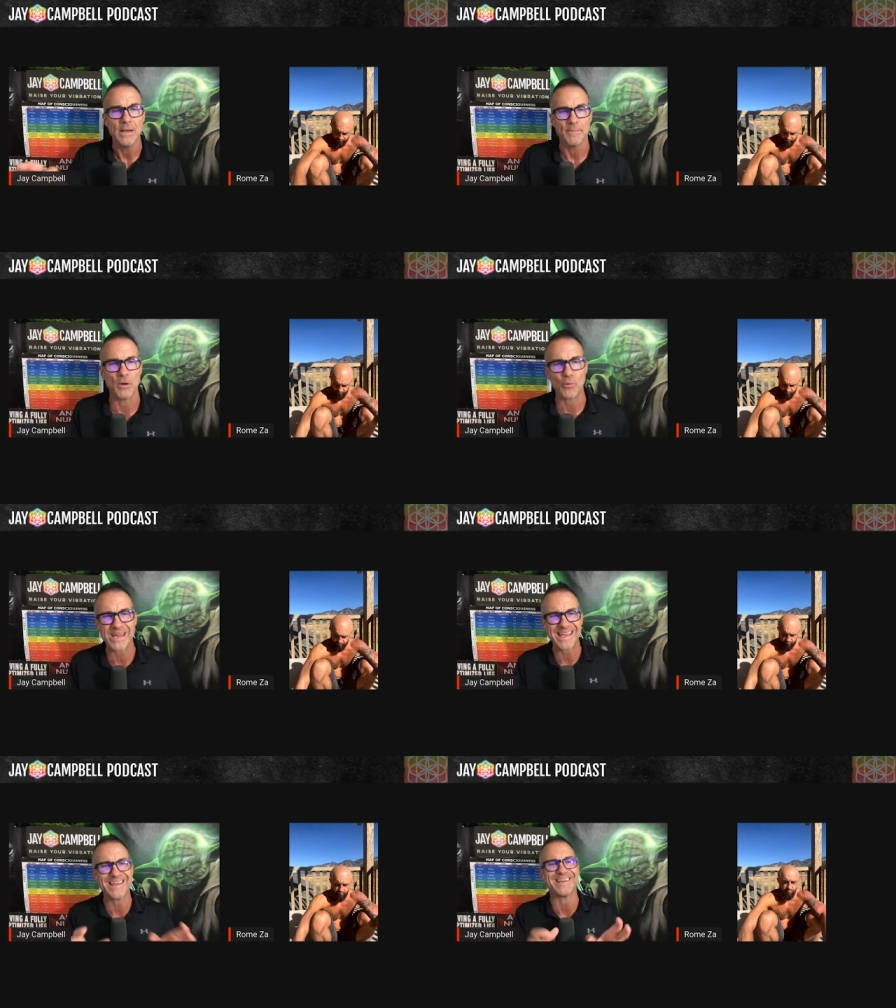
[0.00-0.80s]
But
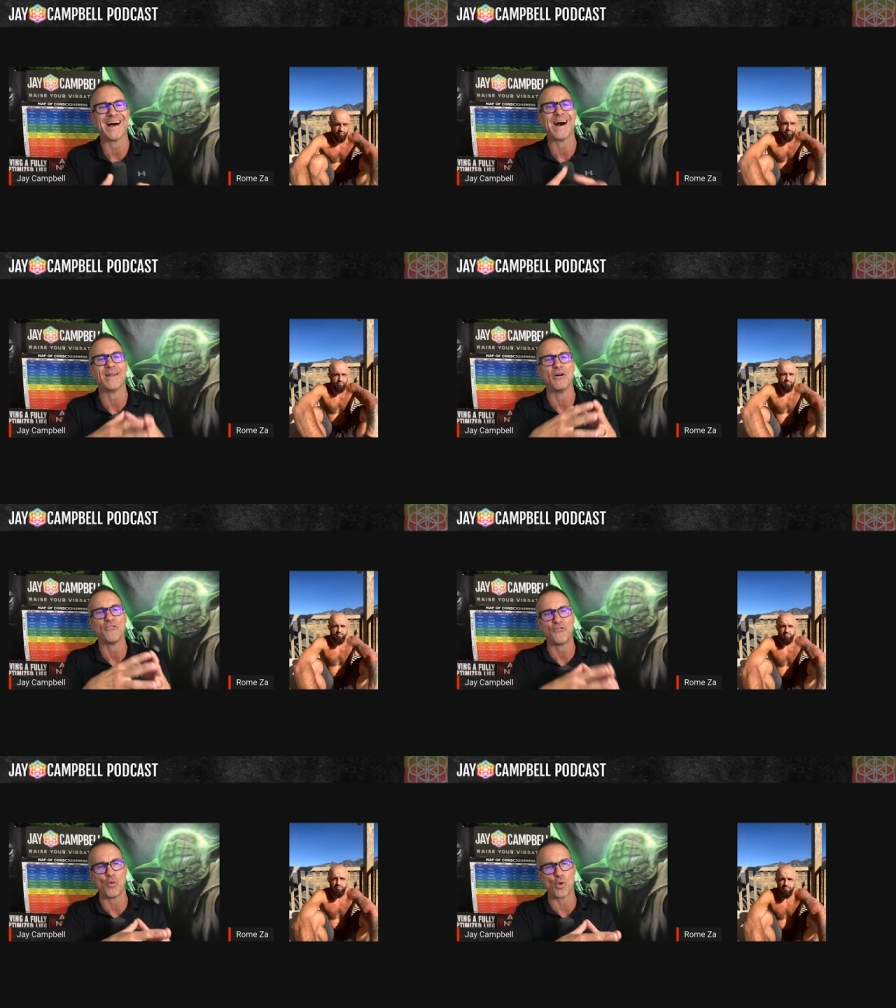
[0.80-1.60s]
we cannot
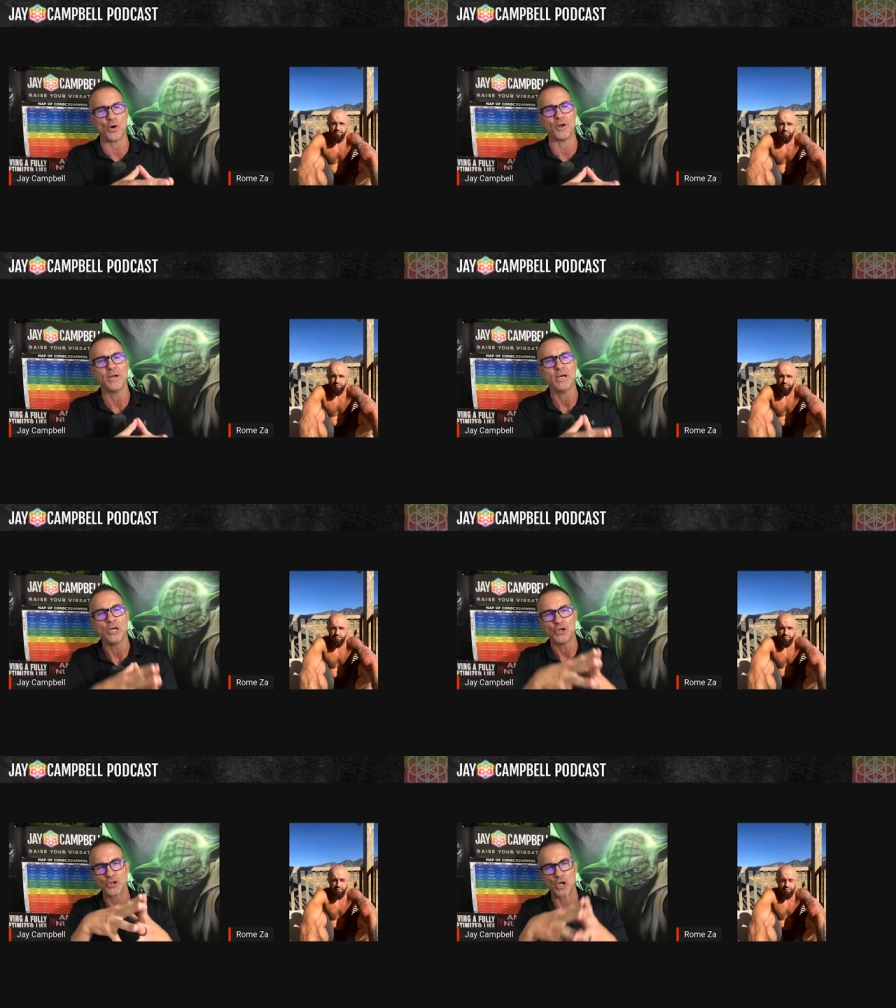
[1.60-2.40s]
afford
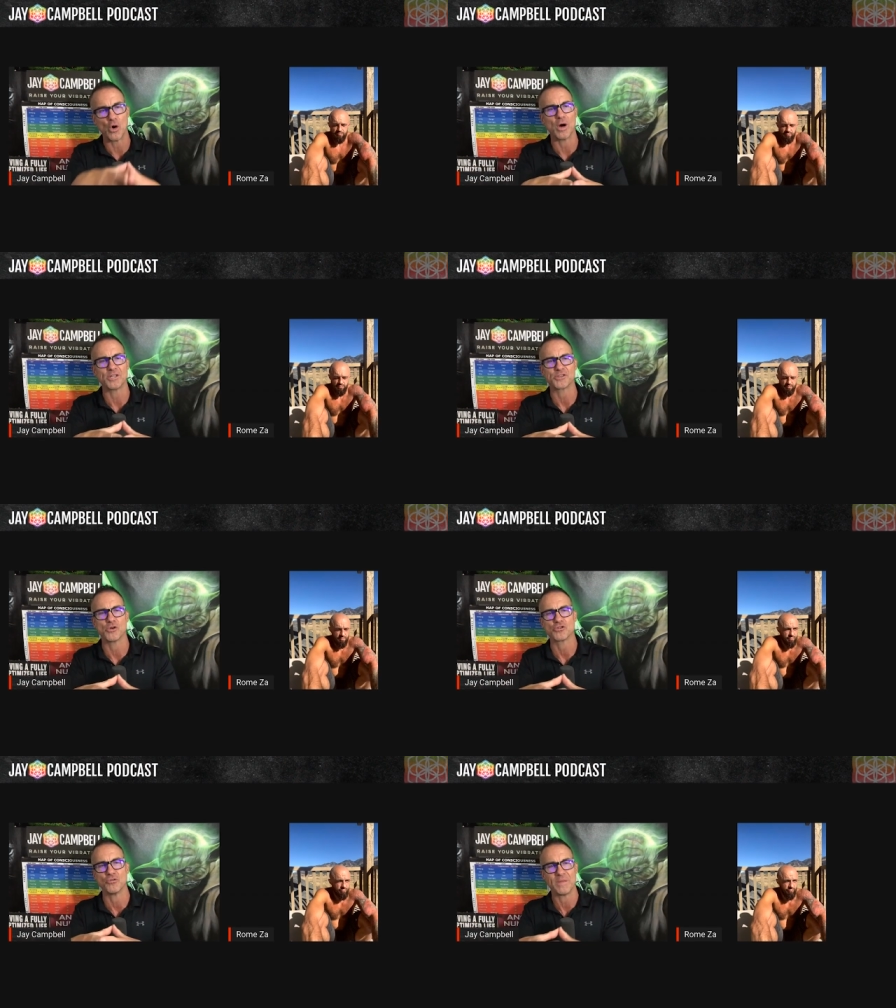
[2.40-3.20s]
to go on
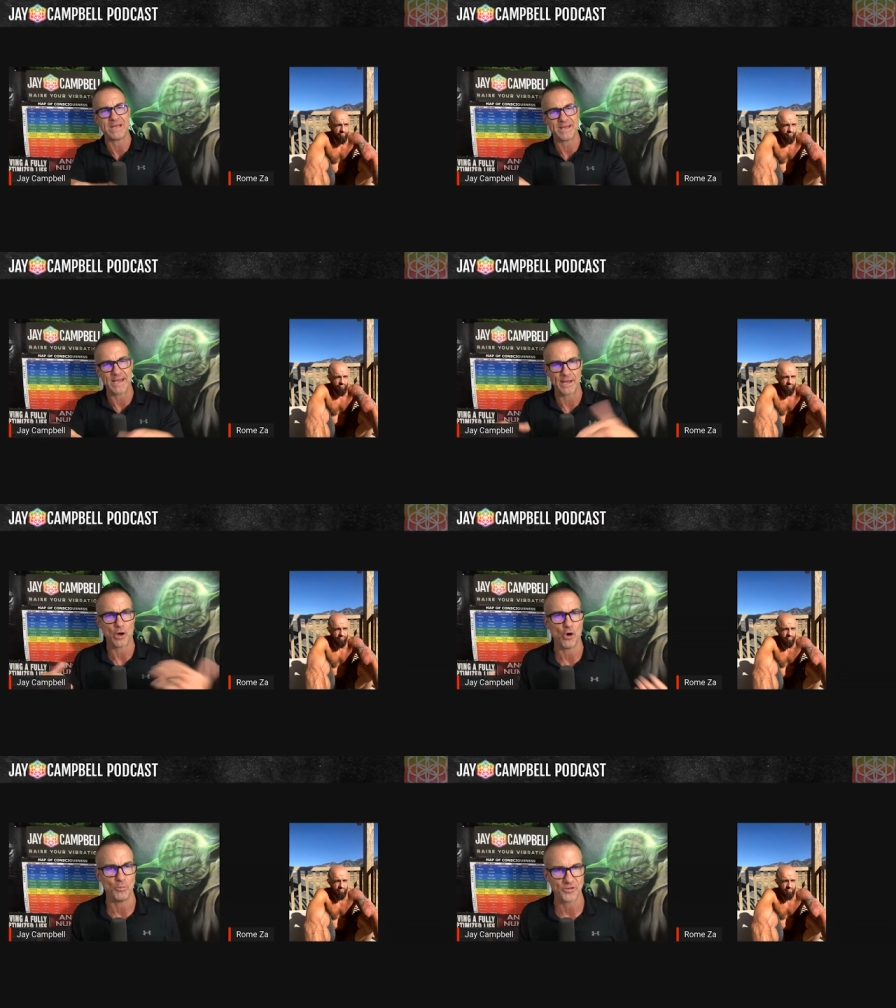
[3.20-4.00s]
social media and
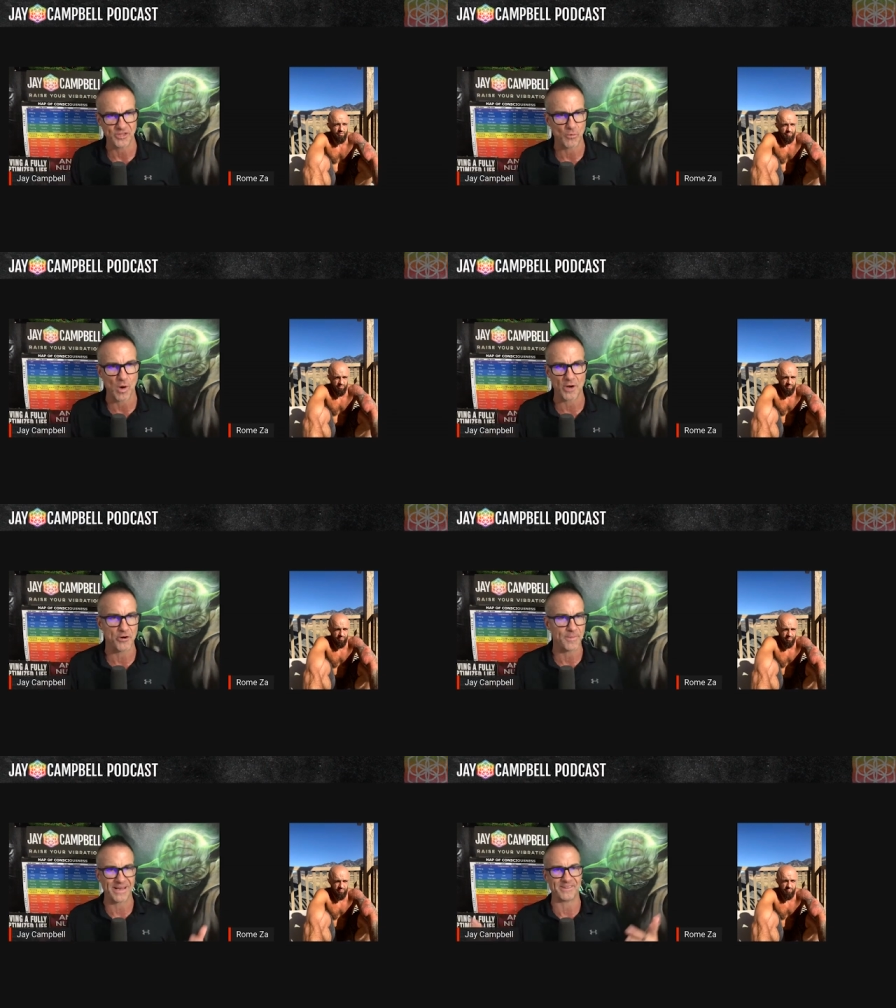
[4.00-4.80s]
hopelessly
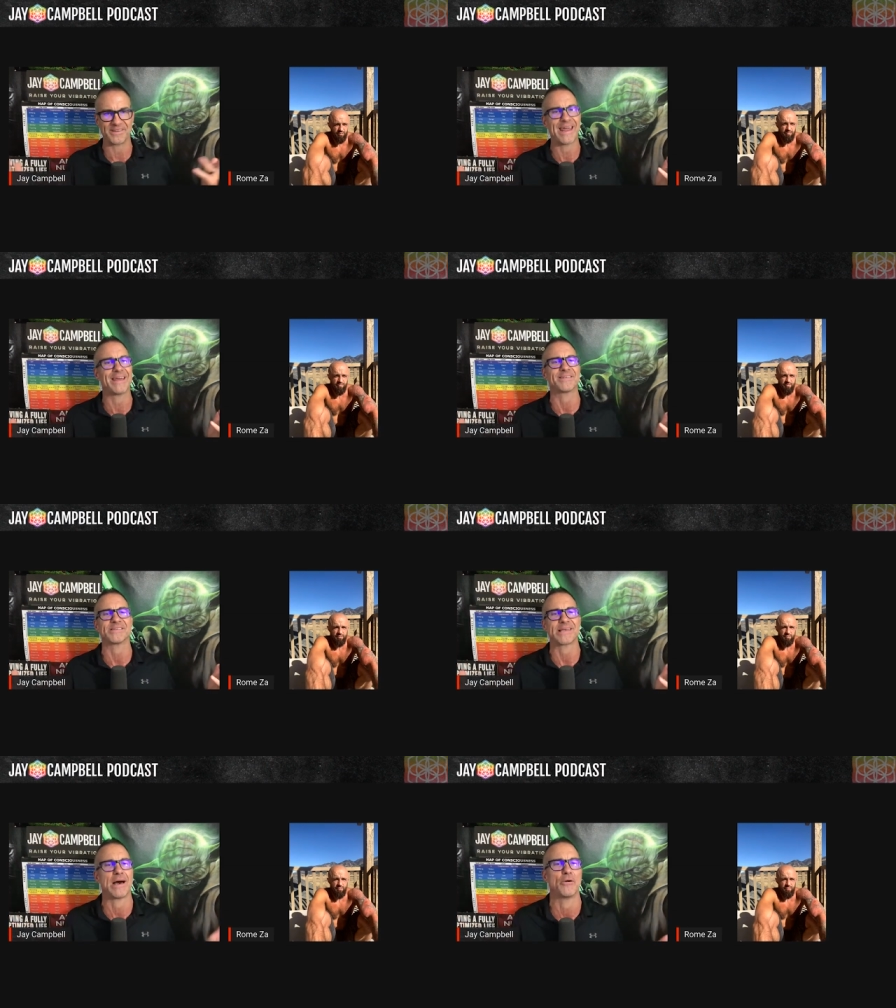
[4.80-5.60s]
wander because it takes
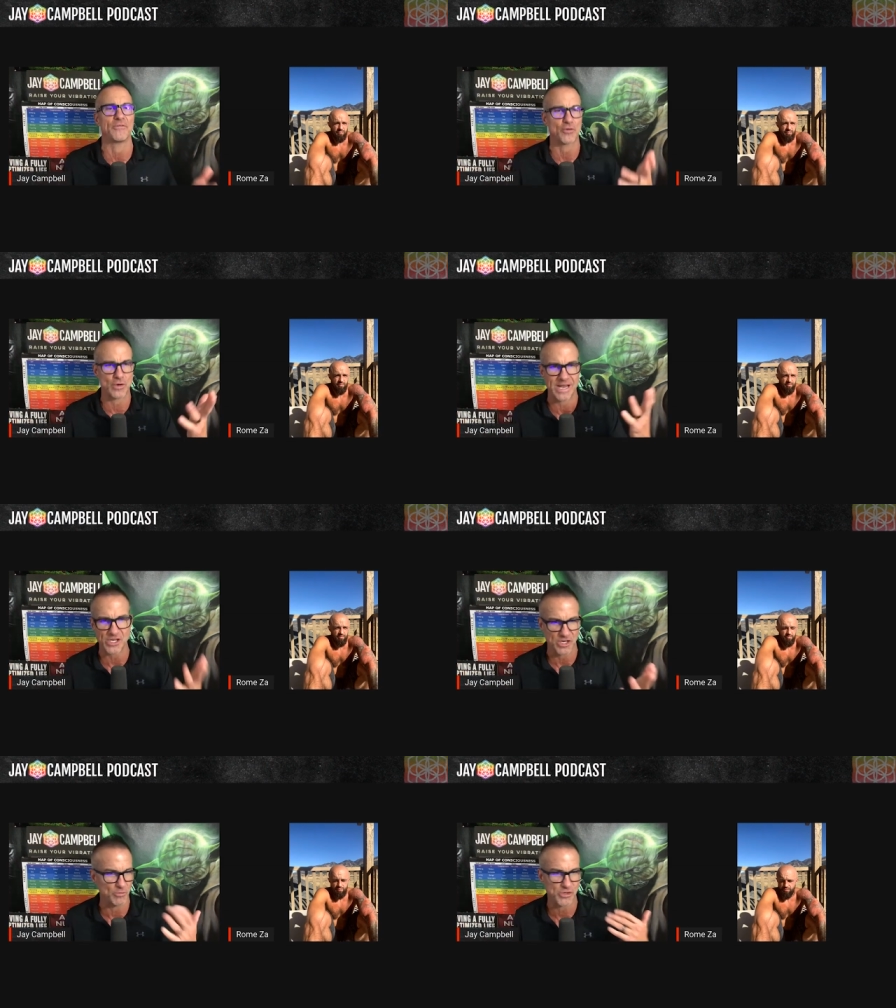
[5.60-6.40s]
us out of
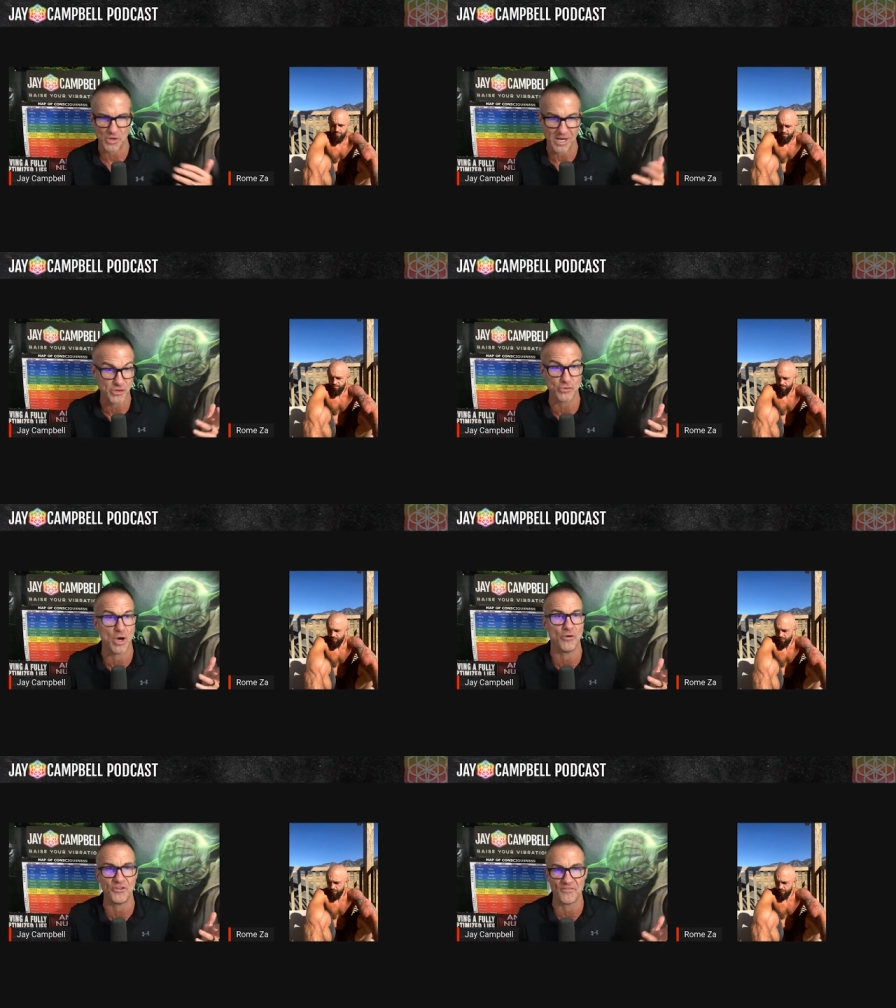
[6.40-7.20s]
creation, which, you, as you
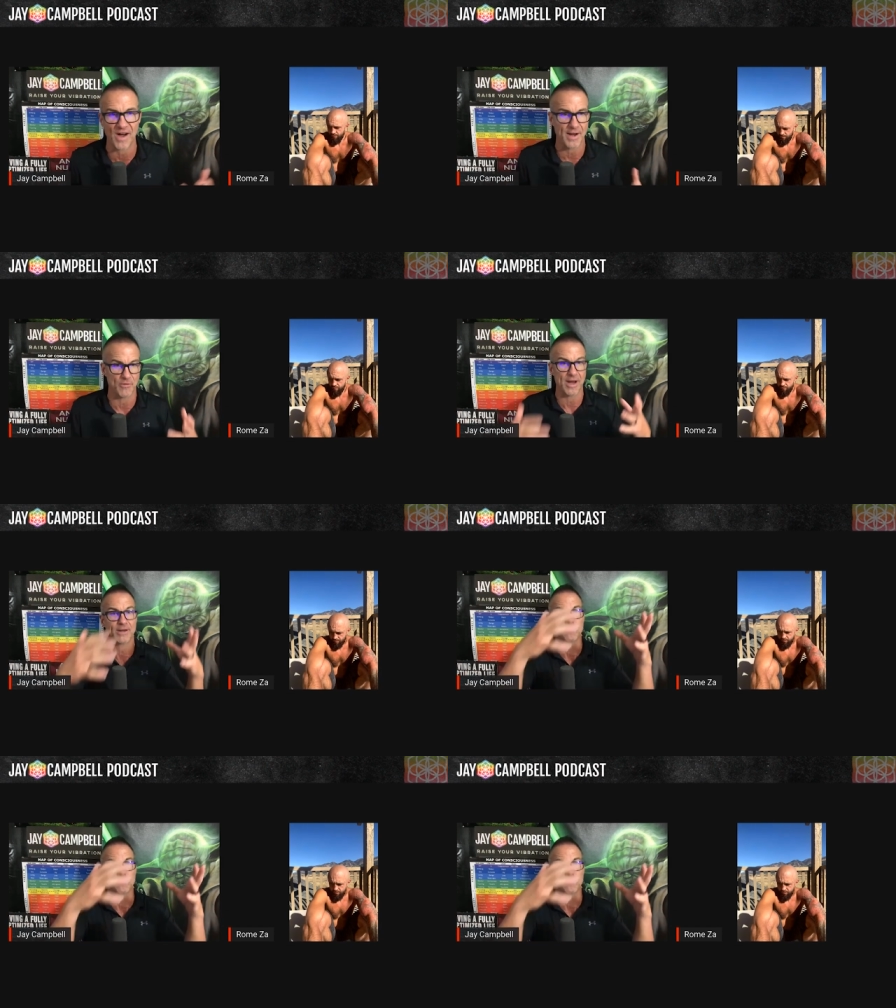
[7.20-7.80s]
know, is divine, right?